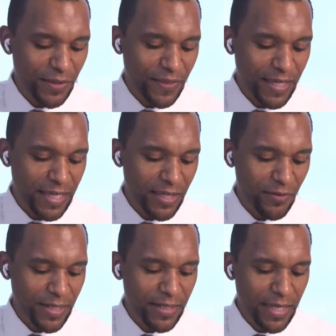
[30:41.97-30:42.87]
thank
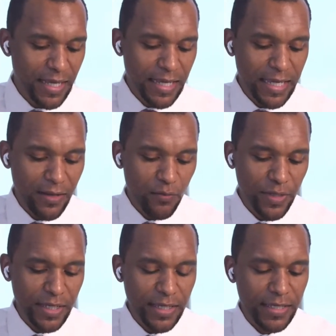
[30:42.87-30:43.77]
you. And yeah,
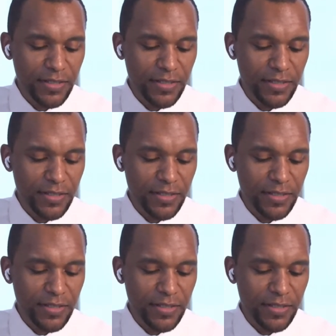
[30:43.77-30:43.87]
we uh,